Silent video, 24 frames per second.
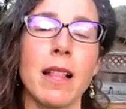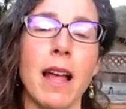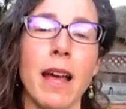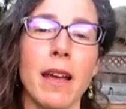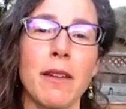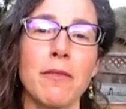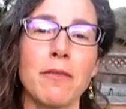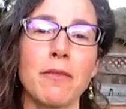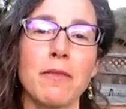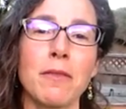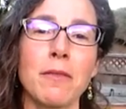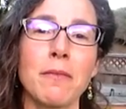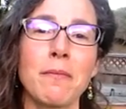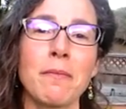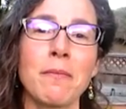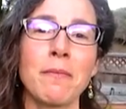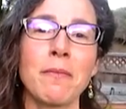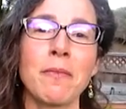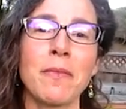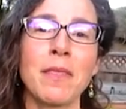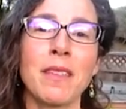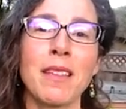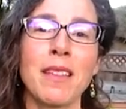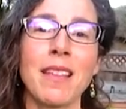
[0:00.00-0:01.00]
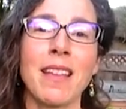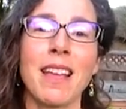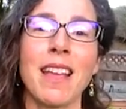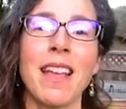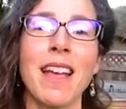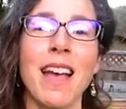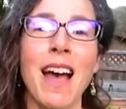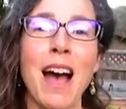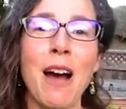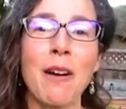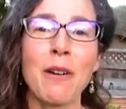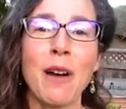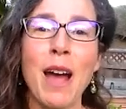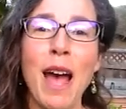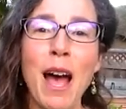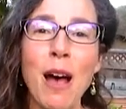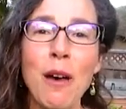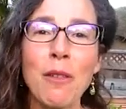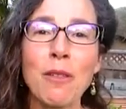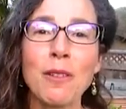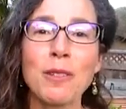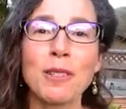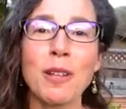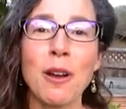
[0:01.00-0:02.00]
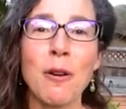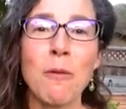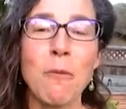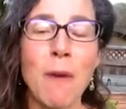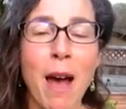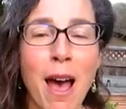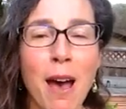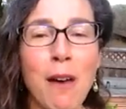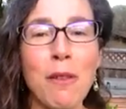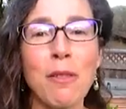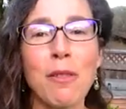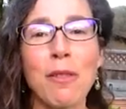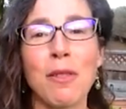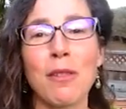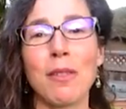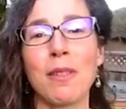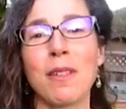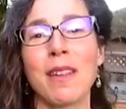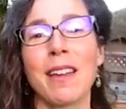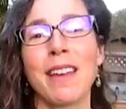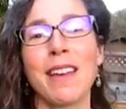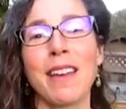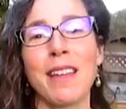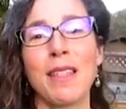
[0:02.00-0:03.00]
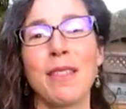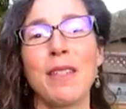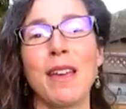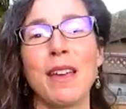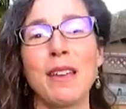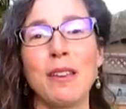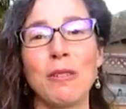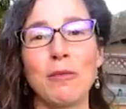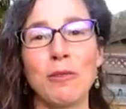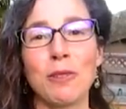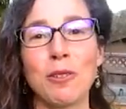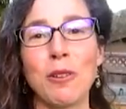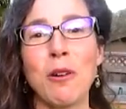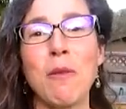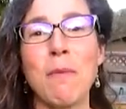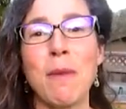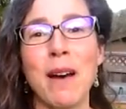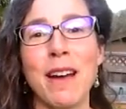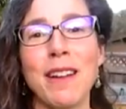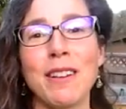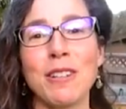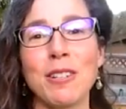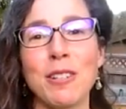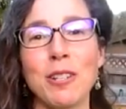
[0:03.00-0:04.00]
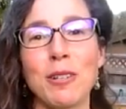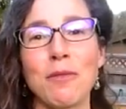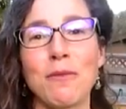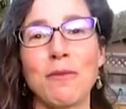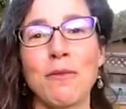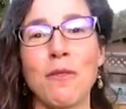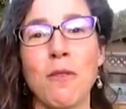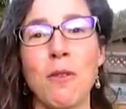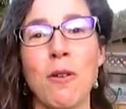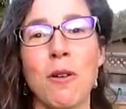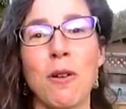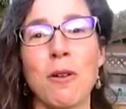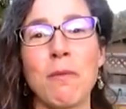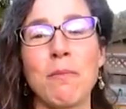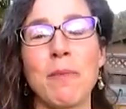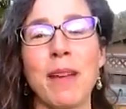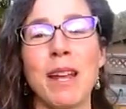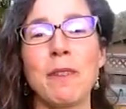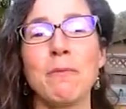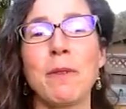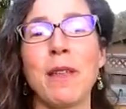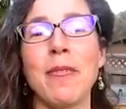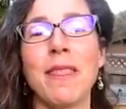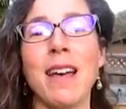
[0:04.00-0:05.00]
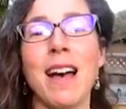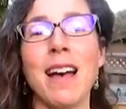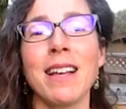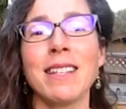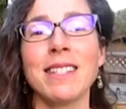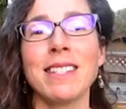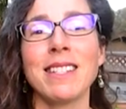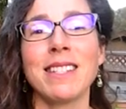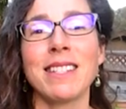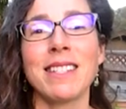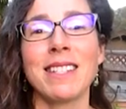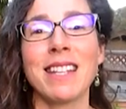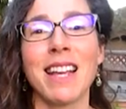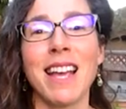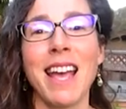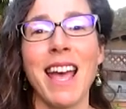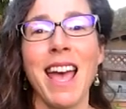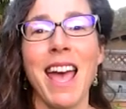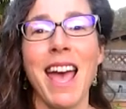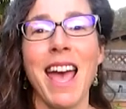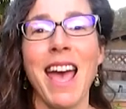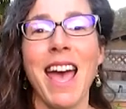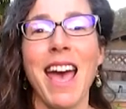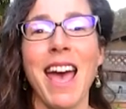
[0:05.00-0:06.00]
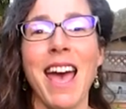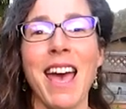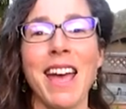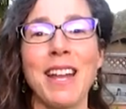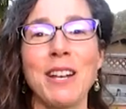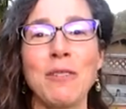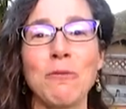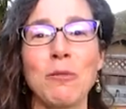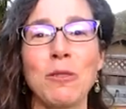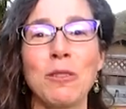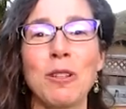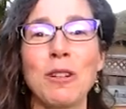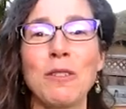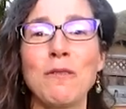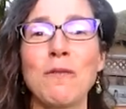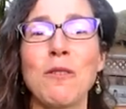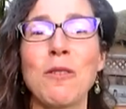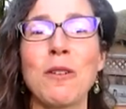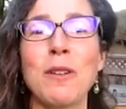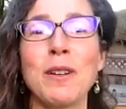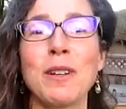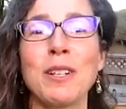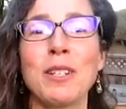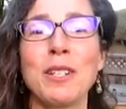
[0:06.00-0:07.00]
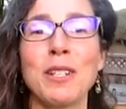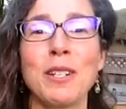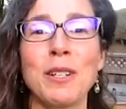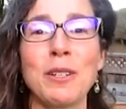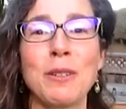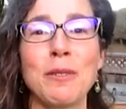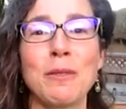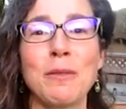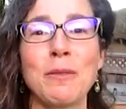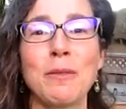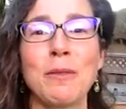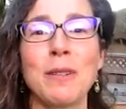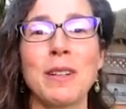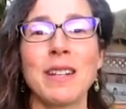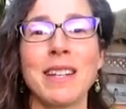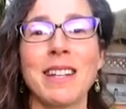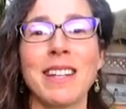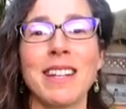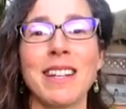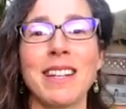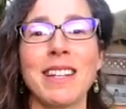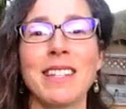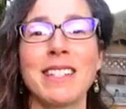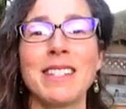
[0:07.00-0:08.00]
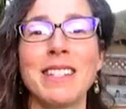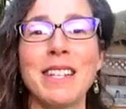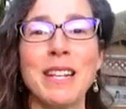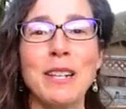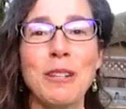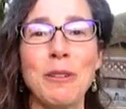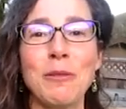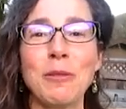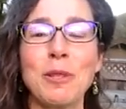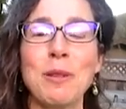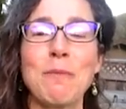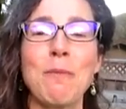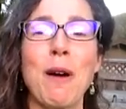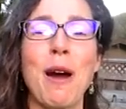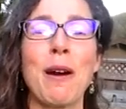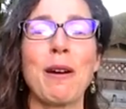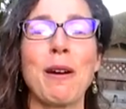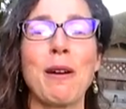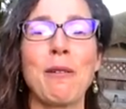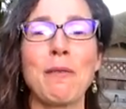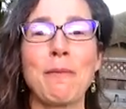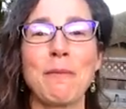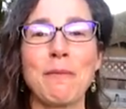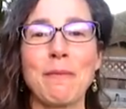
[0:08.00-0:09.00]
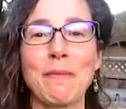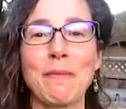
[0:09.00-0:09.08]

life. Our health is our wealth. Thank you so much for being with us, and we'll look forward to seeing you tomorrow.